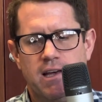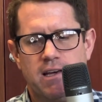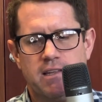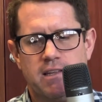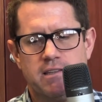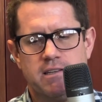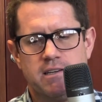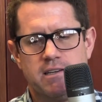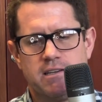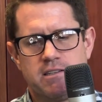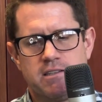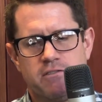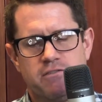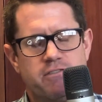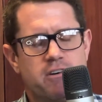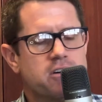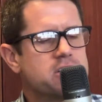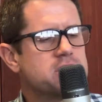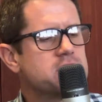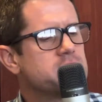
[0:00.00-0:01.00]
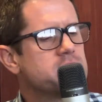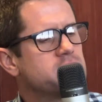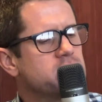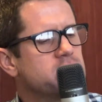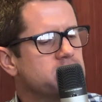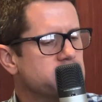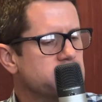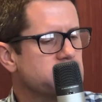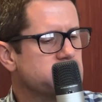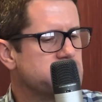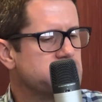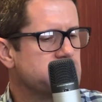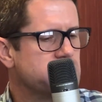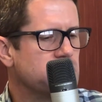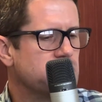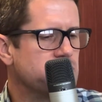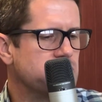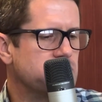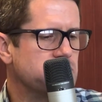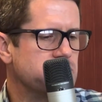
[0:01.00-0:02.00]
the focus of university
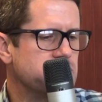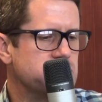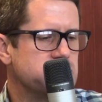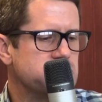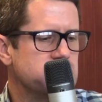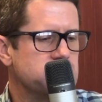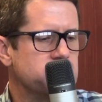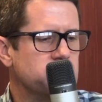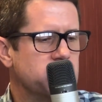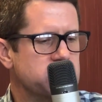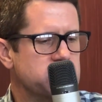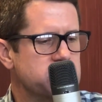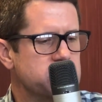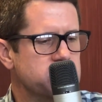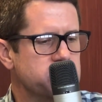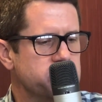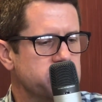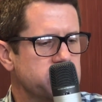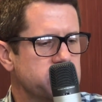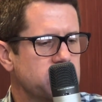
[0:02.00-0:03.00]
is much different.